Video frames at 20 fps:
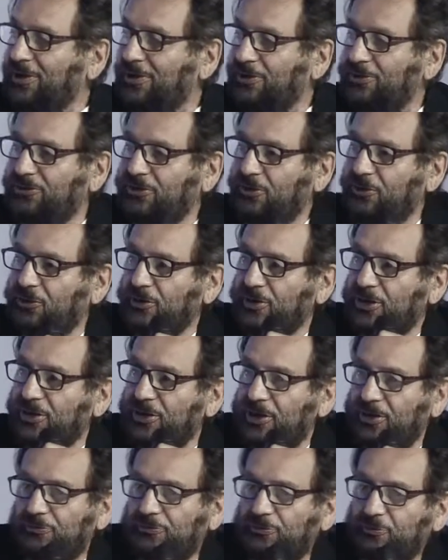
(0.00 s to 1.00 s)
So it
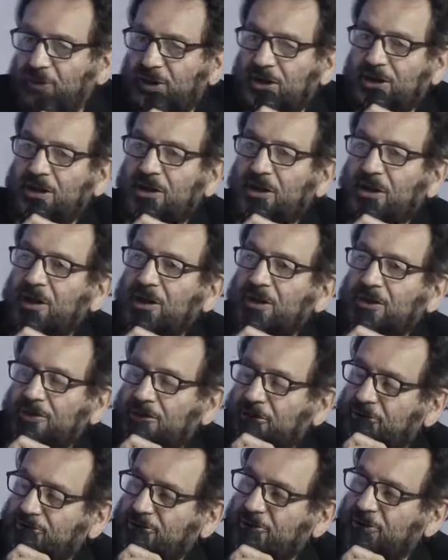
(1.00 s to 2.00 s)
gives me,
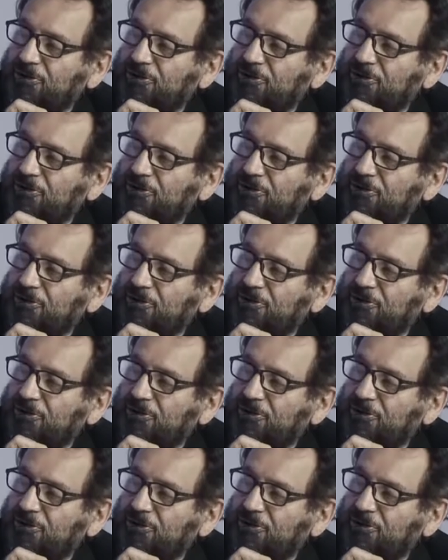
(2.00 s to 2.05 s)
digital